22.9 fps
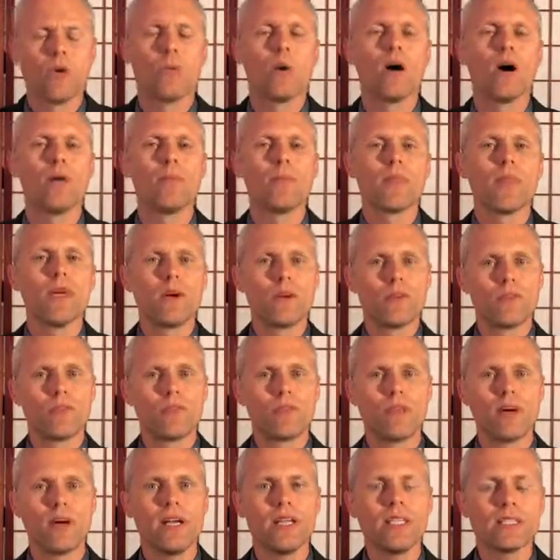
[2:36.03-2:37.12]
Well,
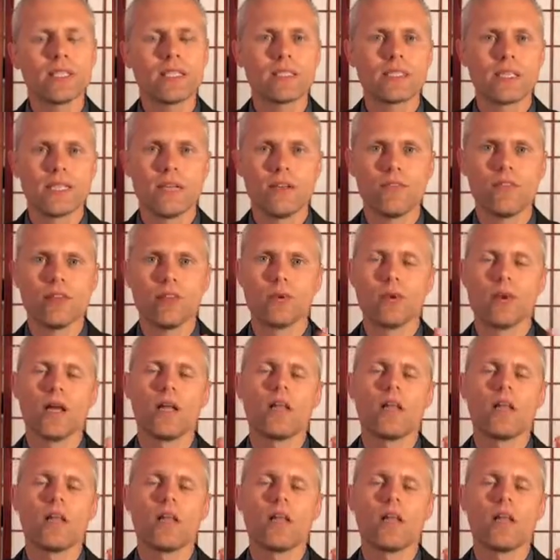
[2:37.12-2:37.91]
phrases give you